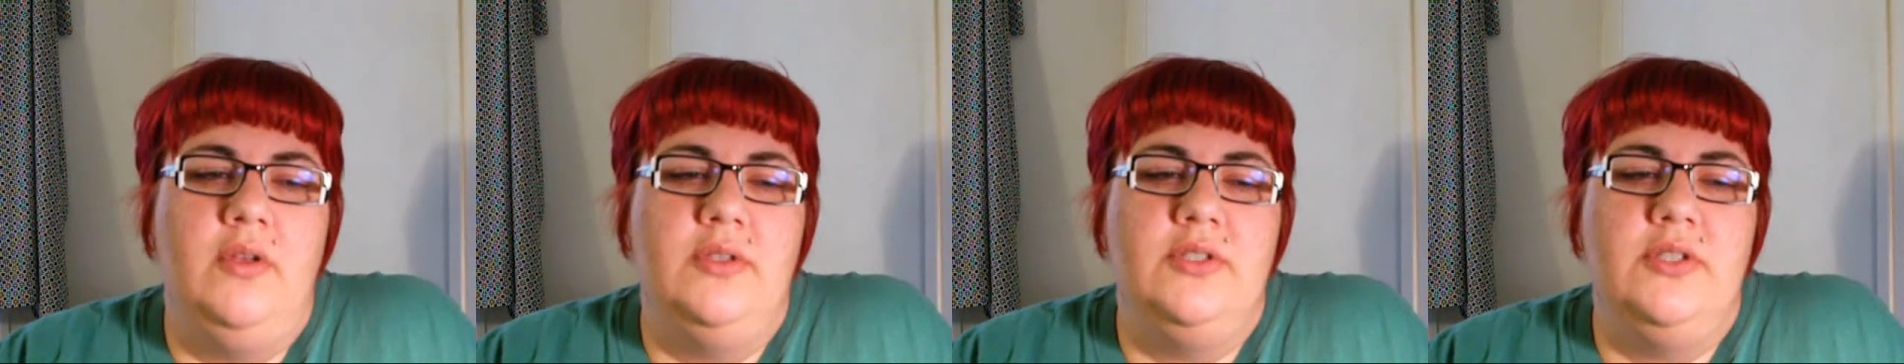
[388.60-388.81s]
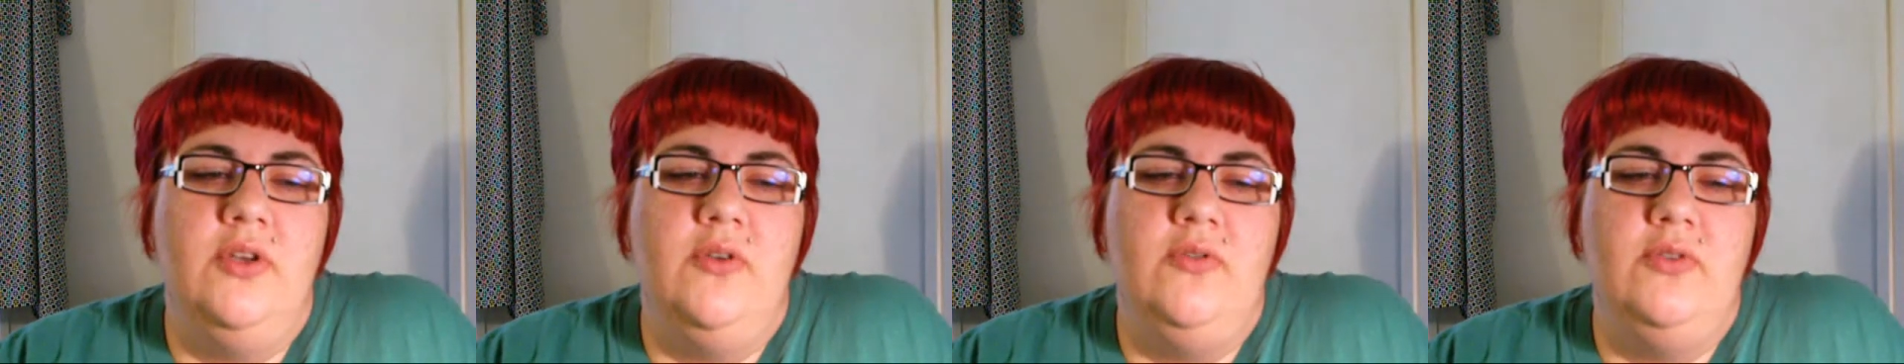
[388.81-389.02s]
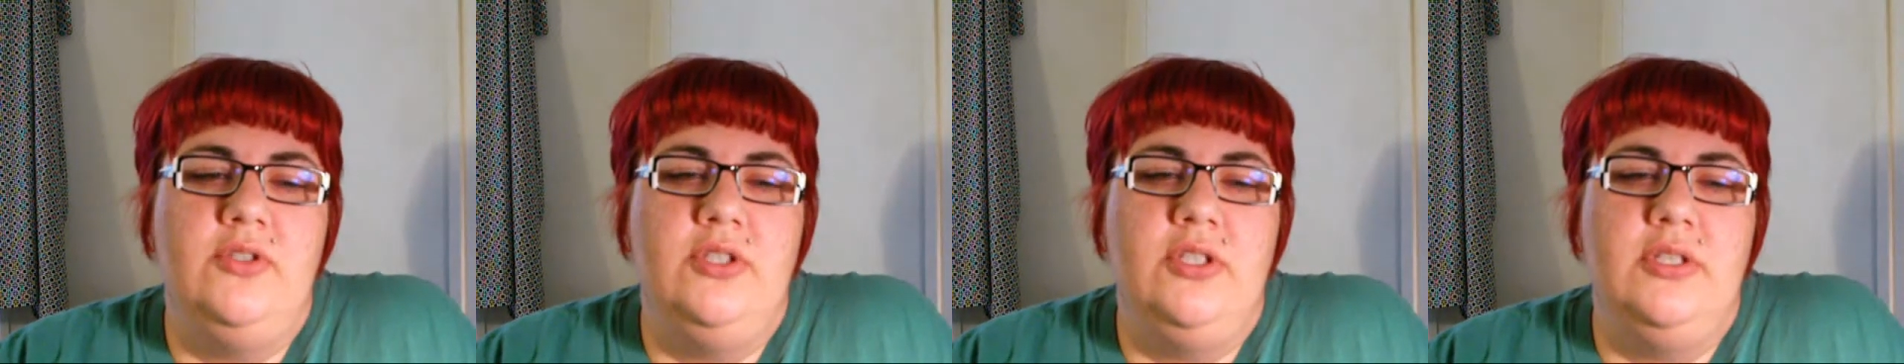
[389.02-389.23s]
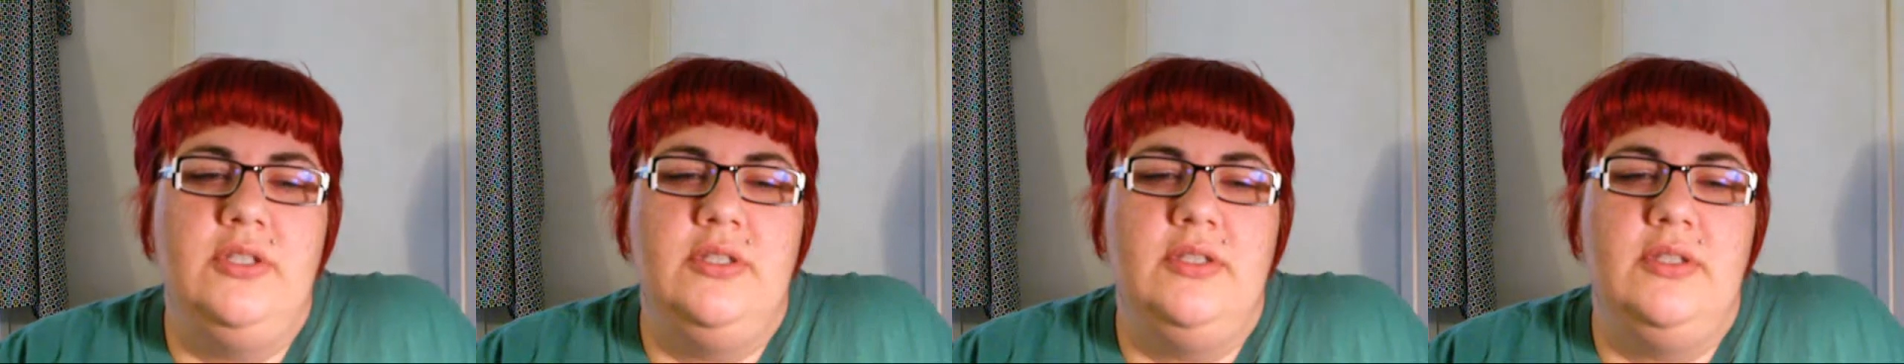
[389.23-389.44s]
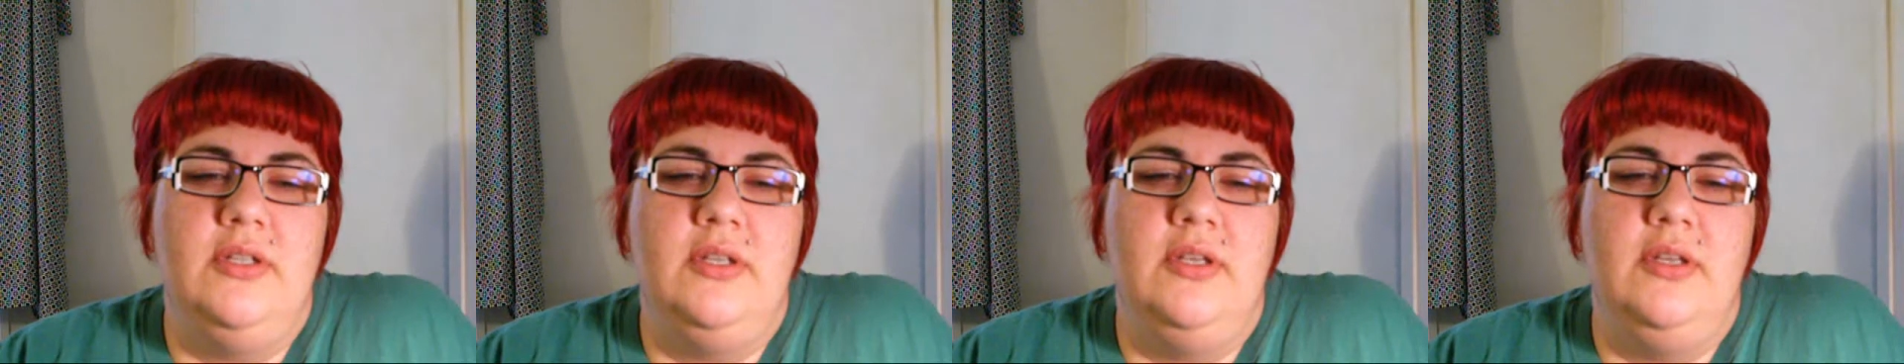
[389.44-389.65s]
so it's
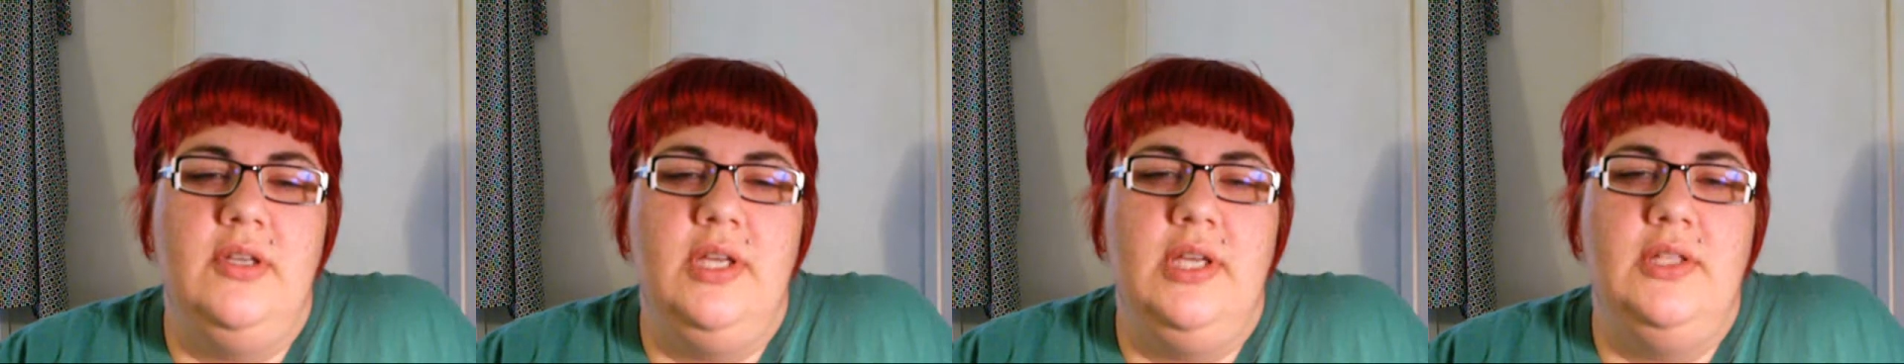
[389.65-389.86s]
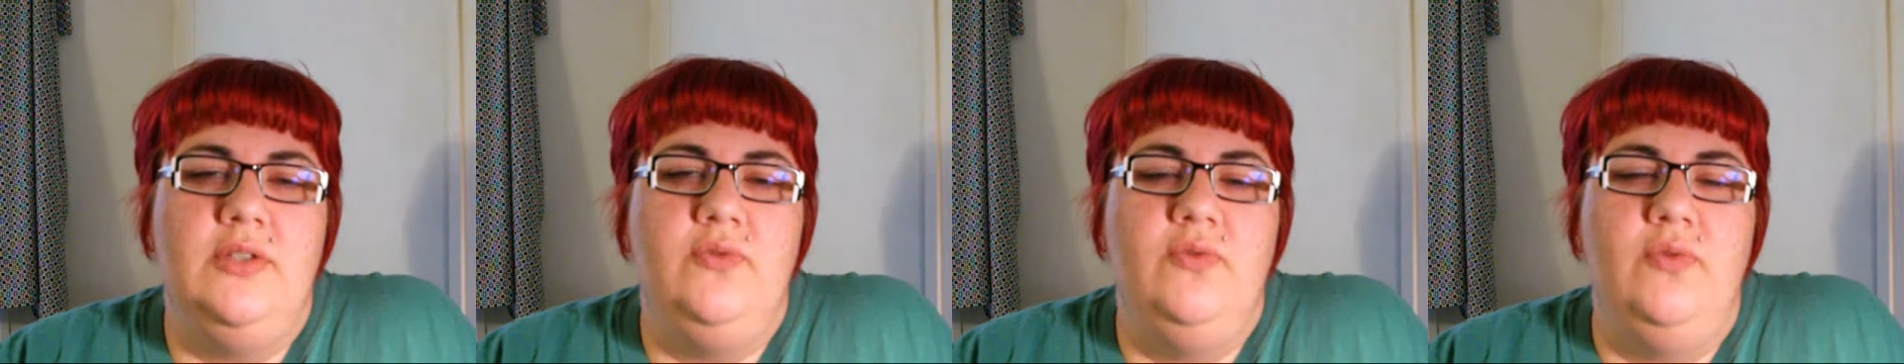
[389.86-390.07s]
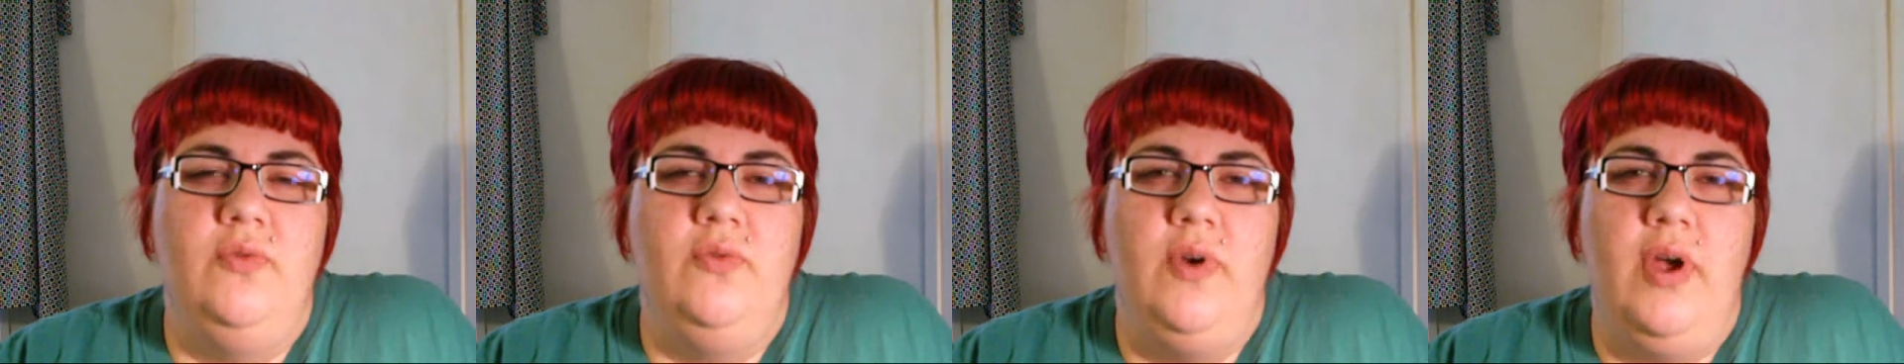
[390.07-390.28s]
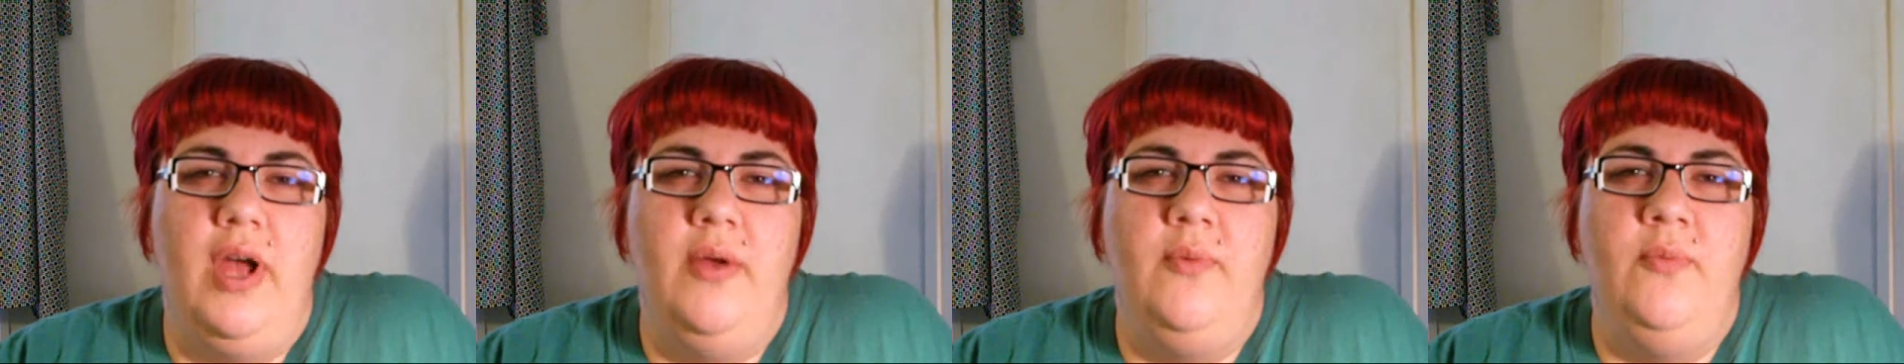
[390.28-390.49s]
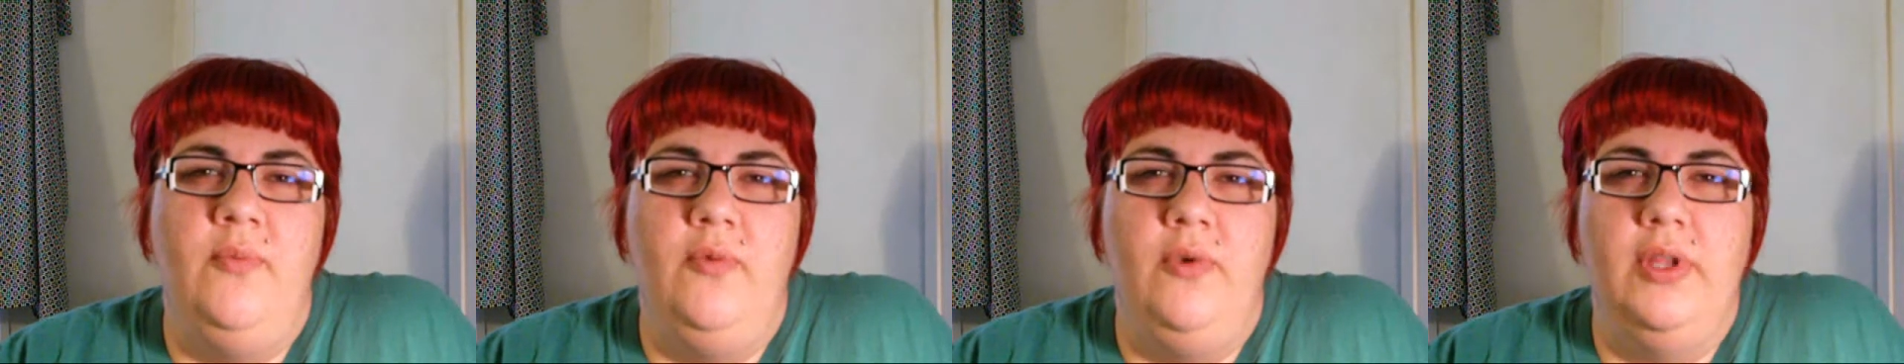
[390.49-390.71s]
just, it's,
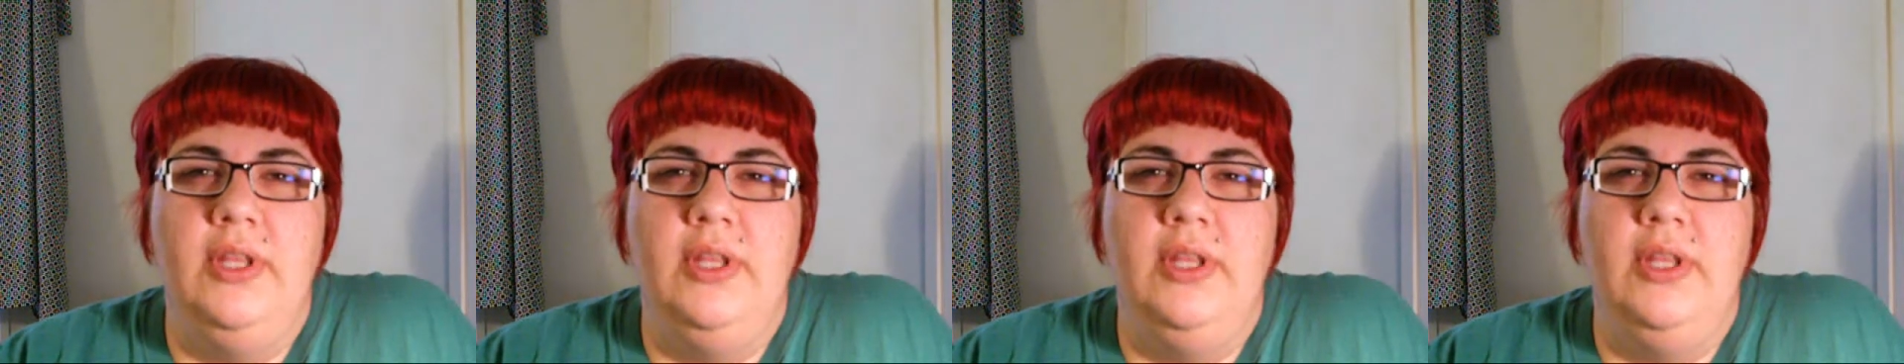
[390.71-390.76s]
I'm